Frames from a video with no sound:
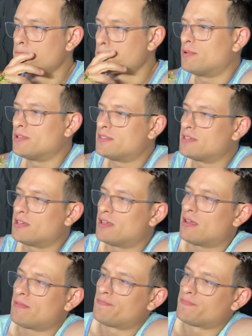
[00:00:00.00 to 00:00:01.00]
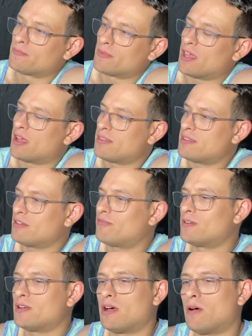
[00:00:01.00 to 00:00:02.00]
But yeah, I think
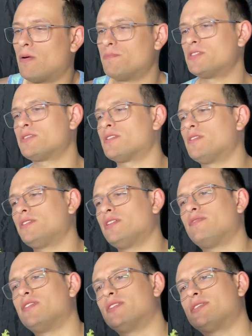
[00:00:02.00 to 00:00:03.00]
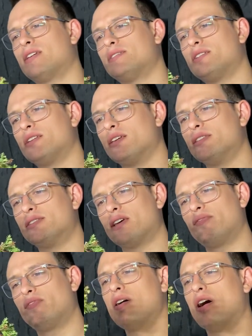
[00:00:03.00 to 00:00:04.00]
for now I'm just going to leave this as it is.
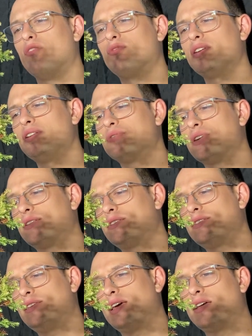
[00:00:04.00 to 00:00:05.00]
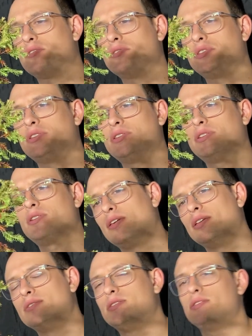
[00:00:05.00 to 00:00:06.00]
I've redirected the energy
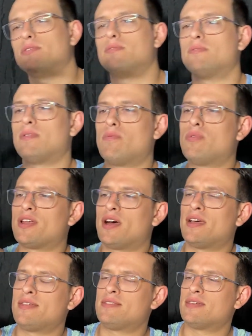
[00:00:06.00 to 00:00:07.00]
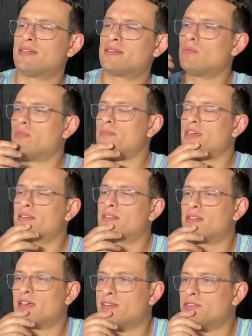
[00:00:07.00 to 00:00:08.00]
into what I think will make it a
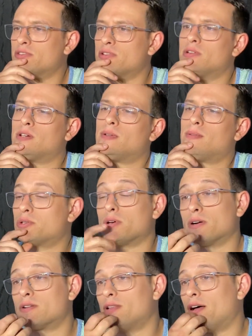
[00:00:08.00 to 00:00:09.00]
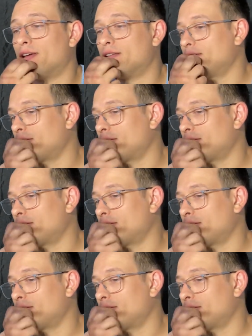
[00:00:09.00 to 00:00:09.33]
nicer trunk line,